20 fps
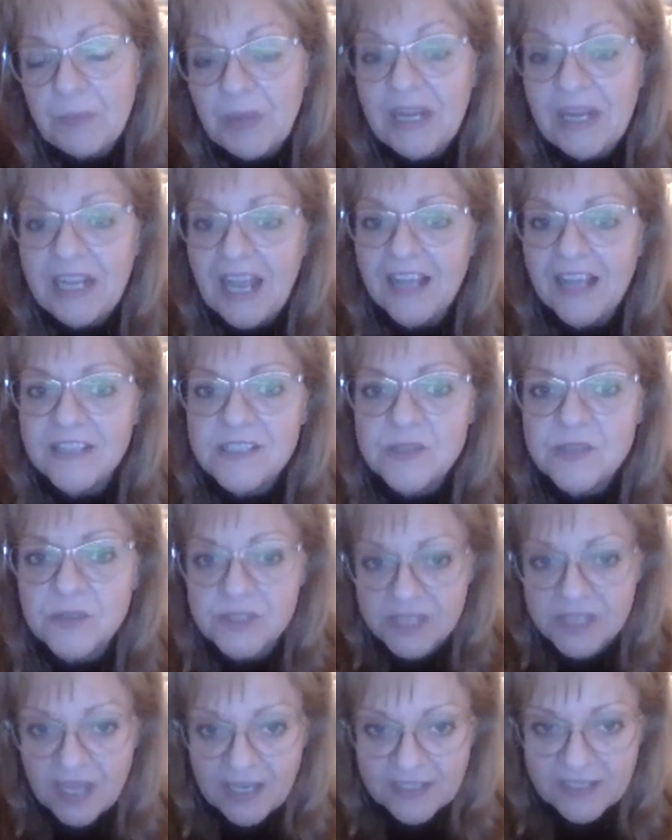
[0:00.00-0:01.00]
he asked
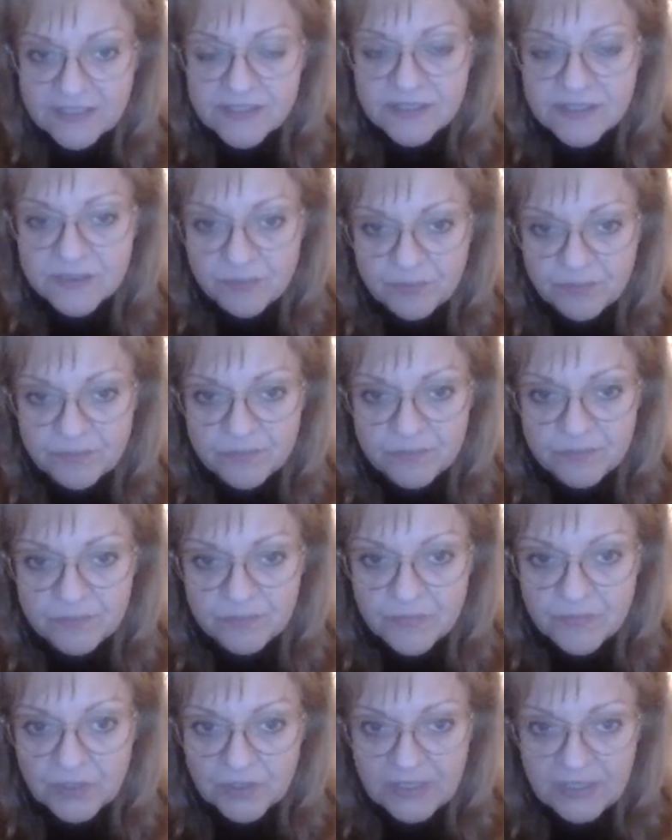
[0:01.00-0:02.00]
those guys
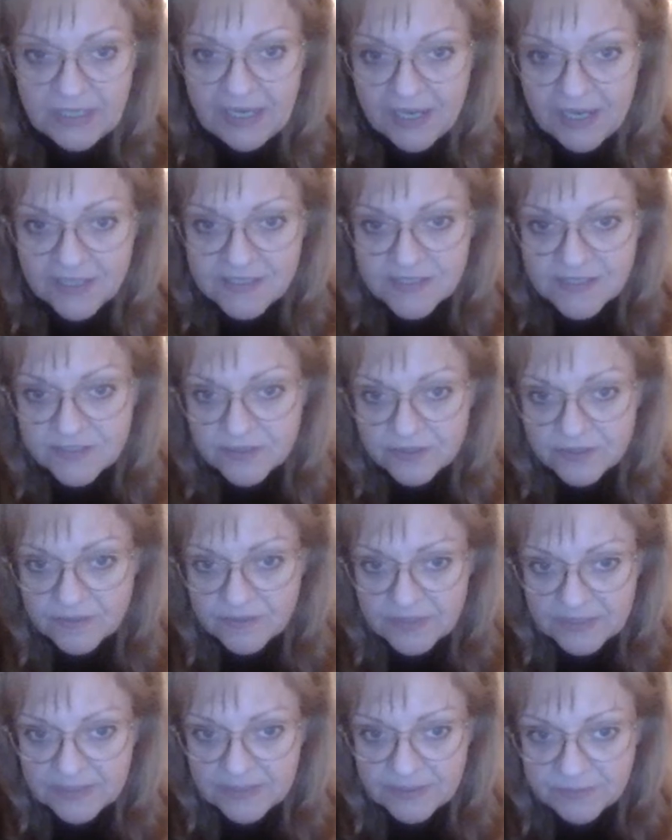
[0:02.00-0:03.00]
he asked
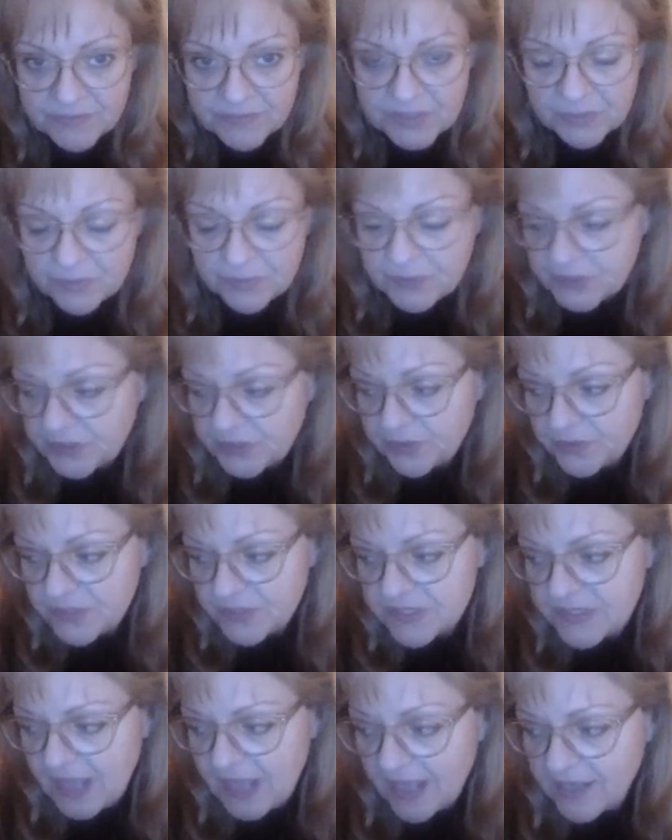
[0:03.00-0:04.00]
him to
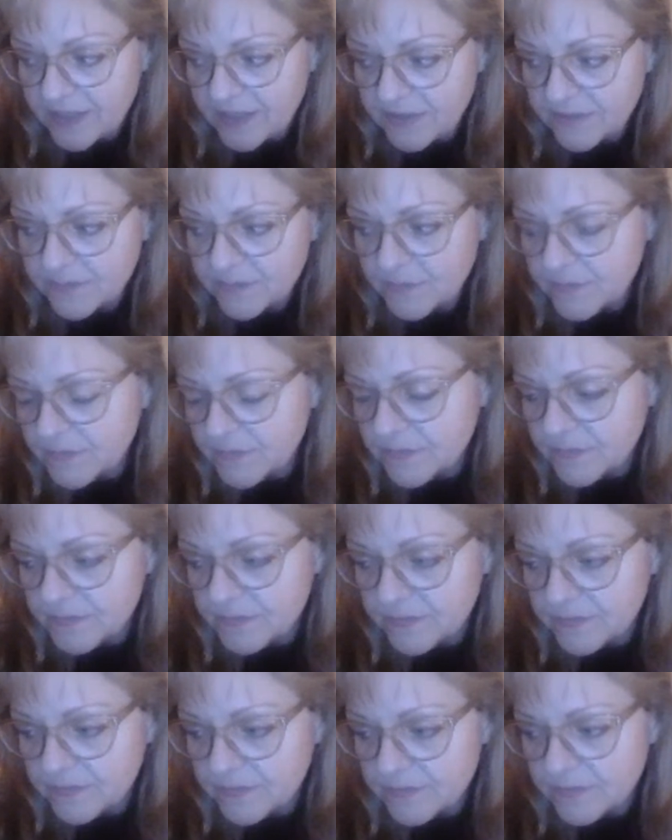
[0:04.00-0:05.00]
produce that
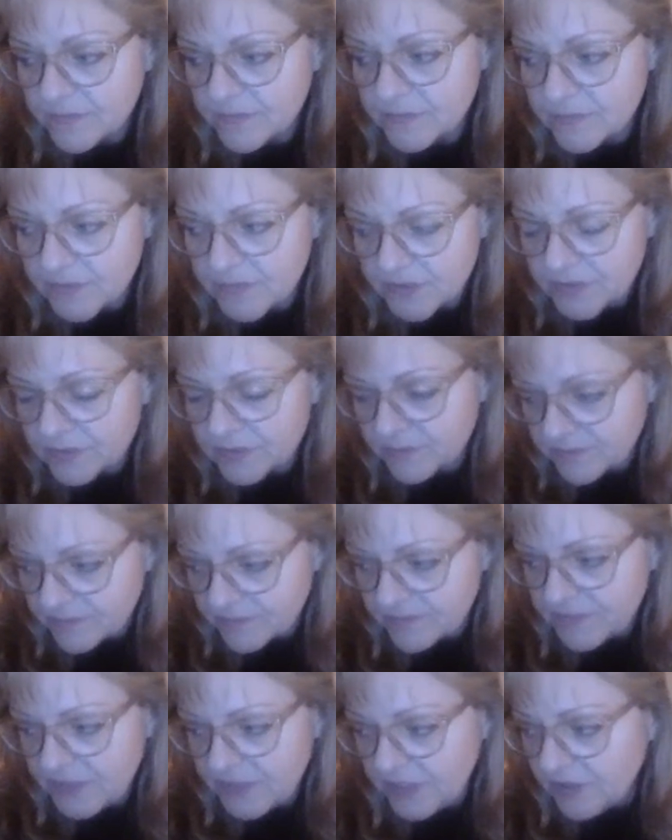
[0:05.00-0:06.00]
or,
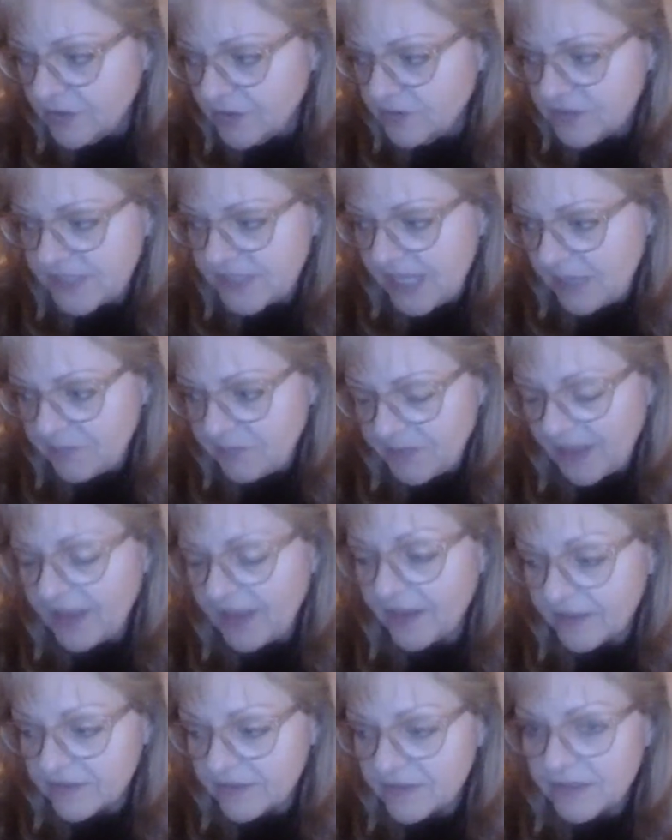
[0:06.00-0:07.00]
tape
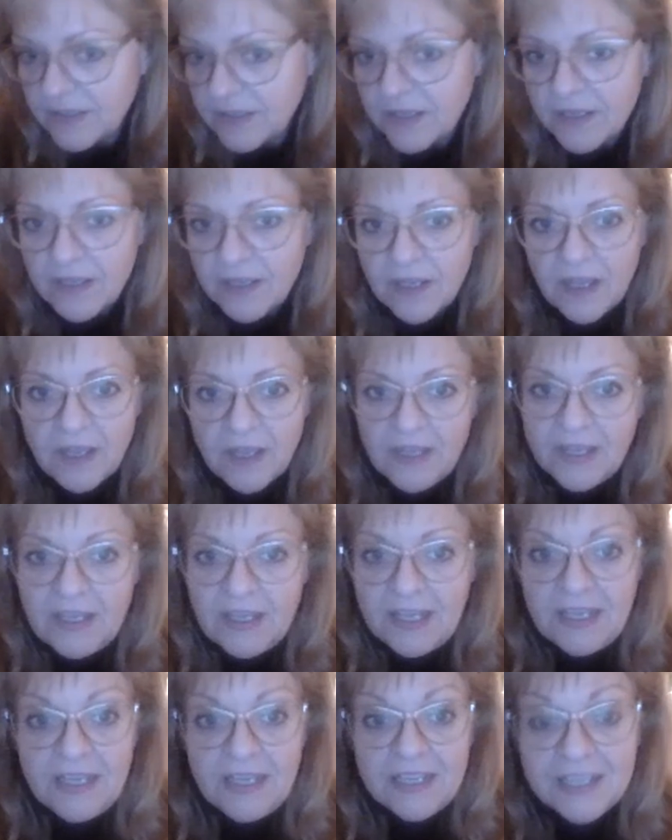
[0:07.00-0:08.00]
that
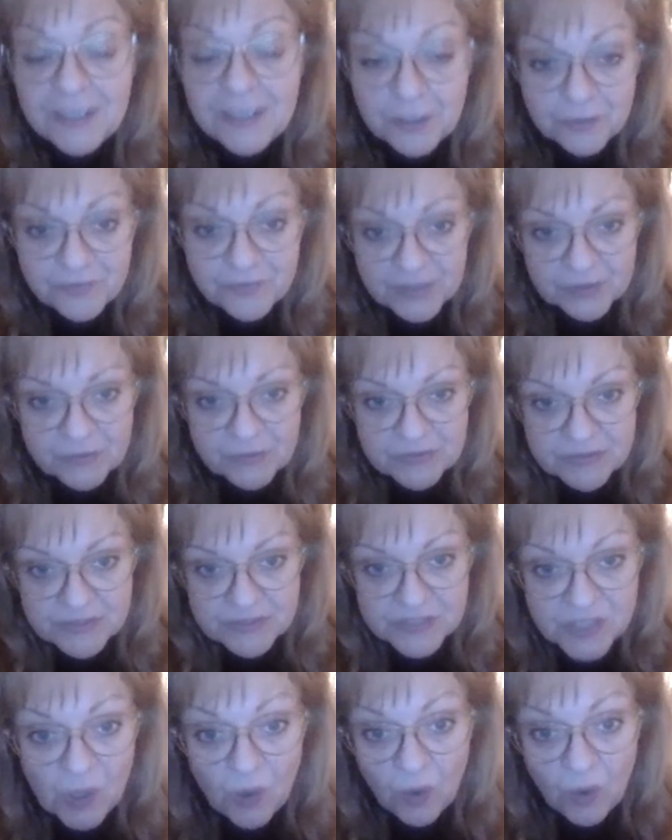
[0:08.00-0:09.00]
interview.
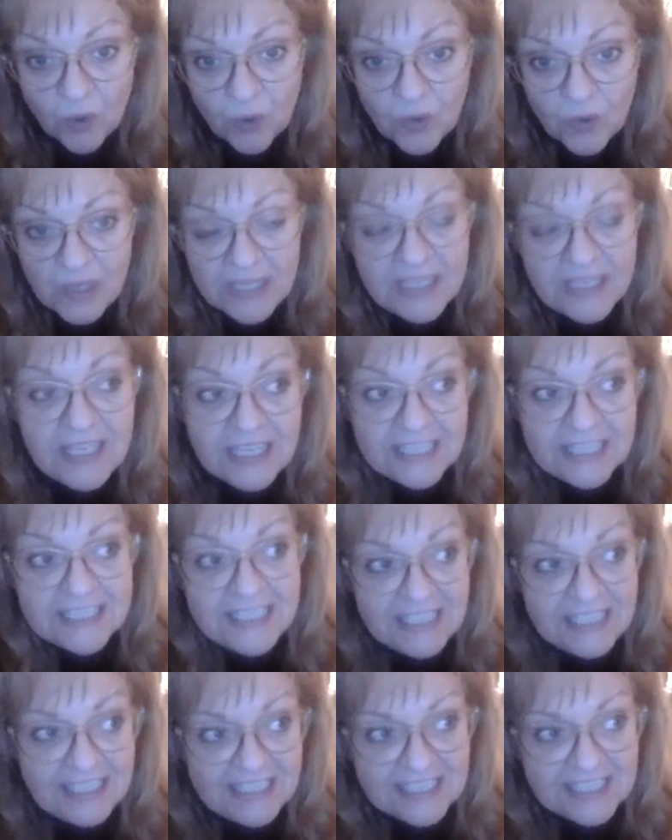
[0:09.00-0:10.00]
So he
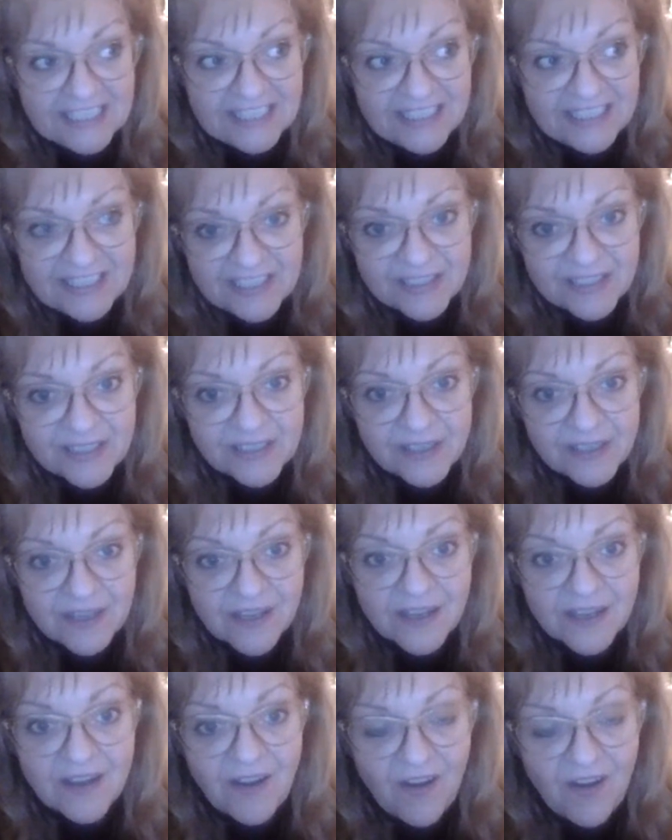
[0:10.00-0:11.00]
needed
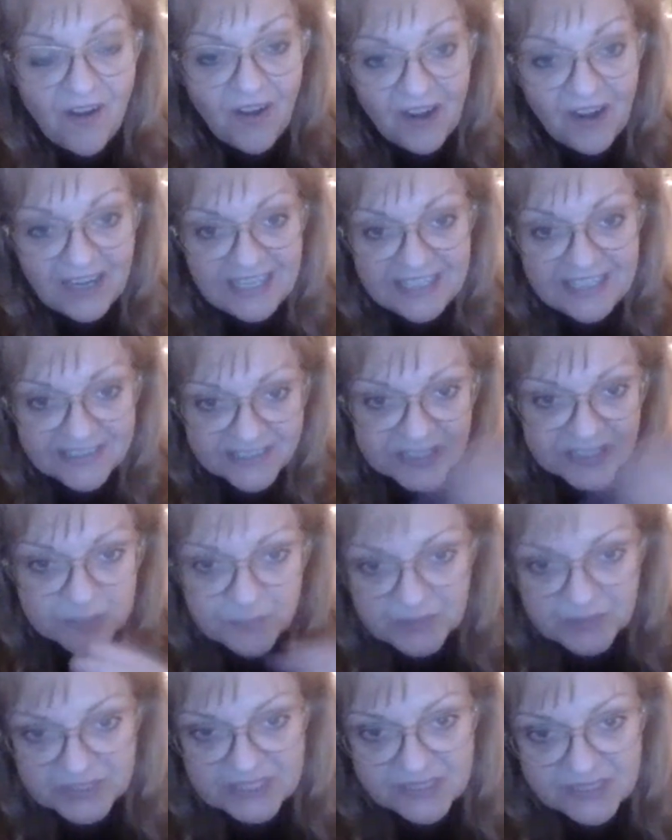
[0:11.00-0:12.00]
audience
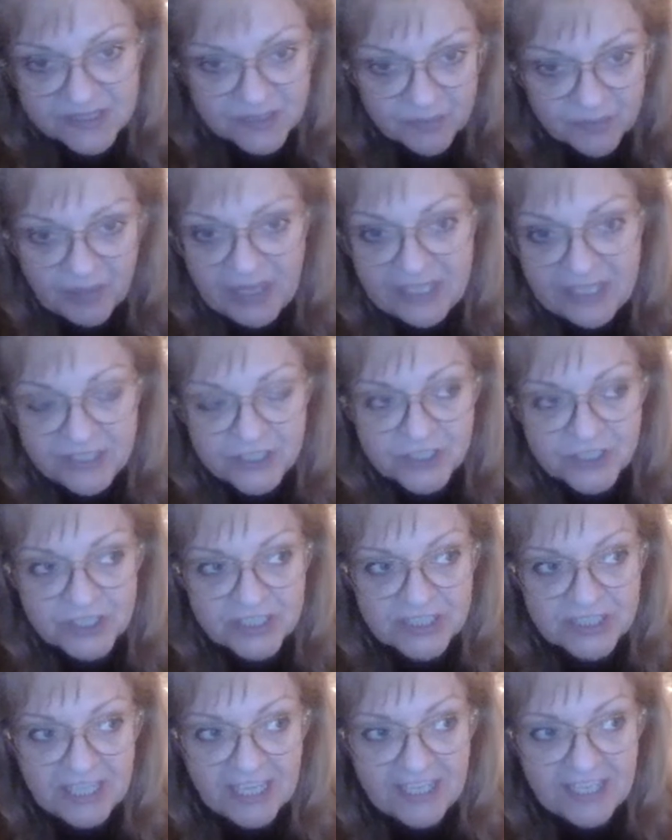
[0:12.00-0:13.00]

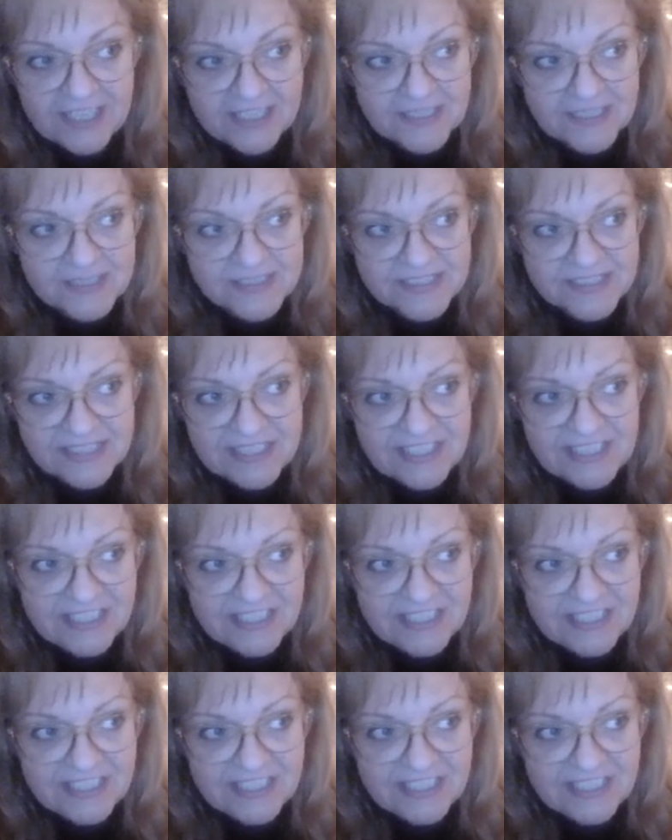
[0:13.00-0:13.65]
participation, and